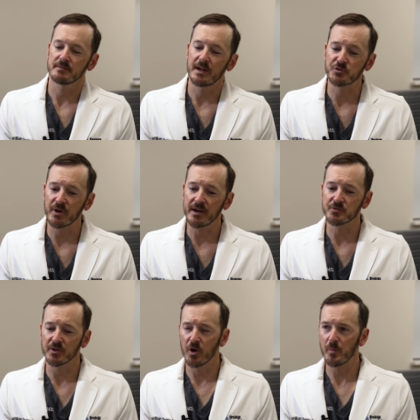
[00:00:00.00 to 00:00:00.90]
I try to
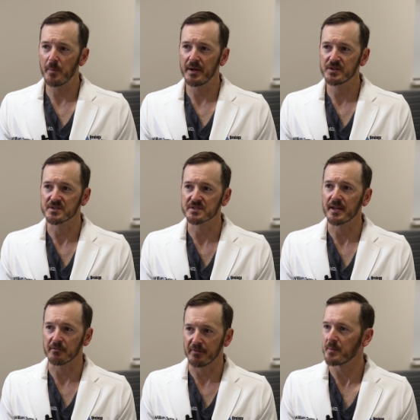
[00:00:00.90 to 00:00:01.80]
treat all my patients
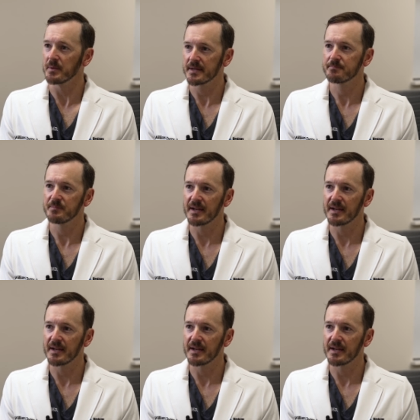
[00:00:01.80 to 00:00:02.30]
like family,